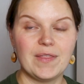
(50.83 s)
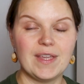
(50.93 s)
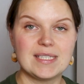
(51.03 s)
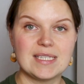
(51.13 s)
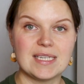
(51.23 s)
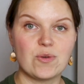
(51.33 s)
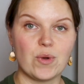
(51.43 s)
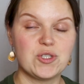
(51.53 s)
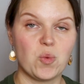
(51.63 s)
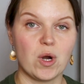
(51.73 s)
This is
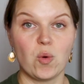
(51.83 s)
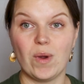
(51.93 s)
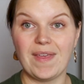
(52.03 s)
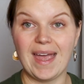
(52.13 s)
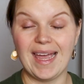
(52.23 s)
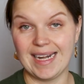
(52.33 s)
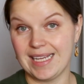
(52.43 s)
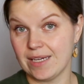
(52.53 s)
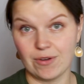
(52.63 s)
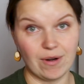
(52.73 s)
going to work with
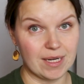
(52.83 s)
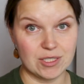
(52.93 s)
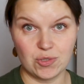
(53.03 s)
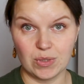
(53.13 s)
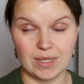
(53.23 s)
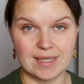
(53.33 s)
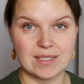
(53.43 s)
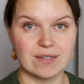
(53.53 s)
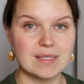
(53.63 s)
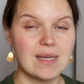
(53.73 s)
any of your XTool
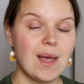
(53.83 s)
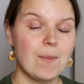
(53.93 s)
lasers,